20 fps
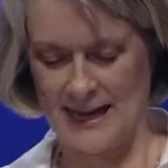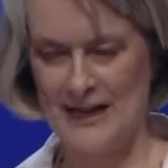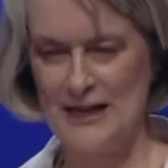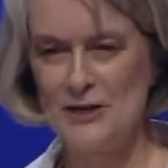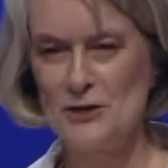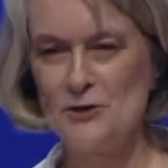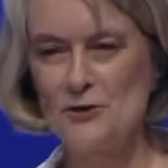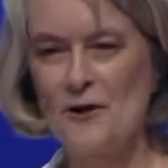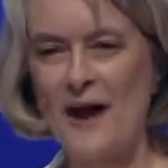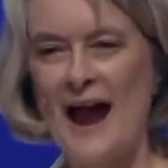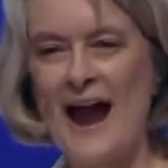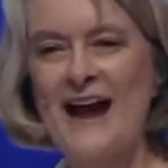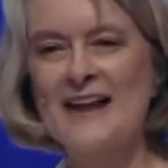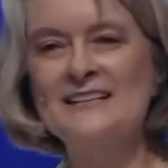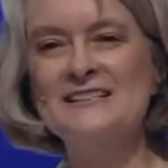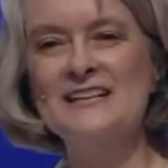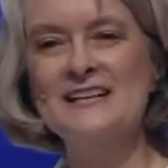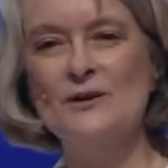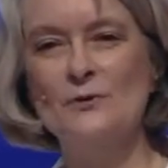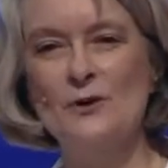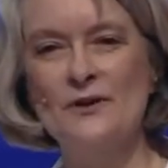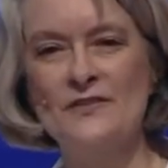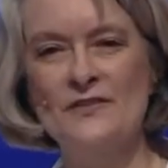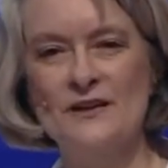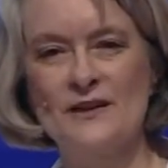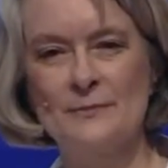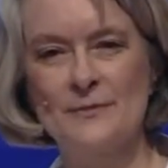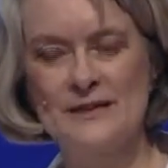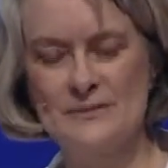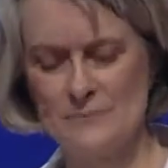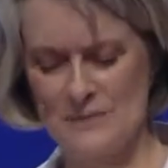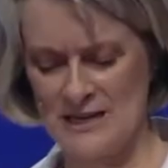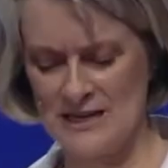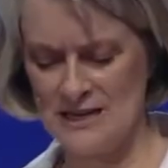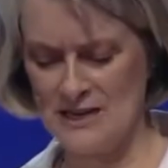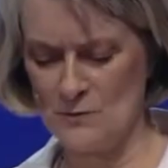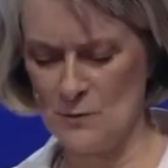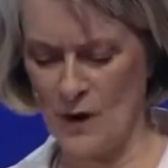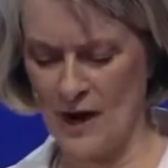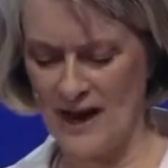interacting with them in
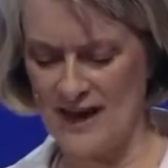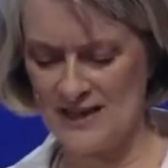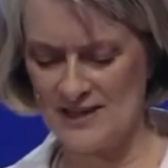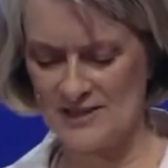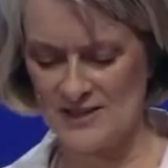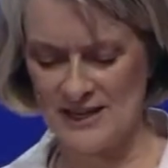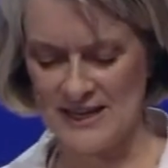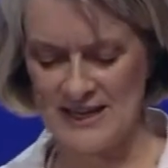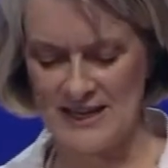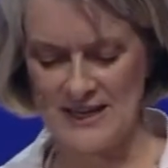many ways,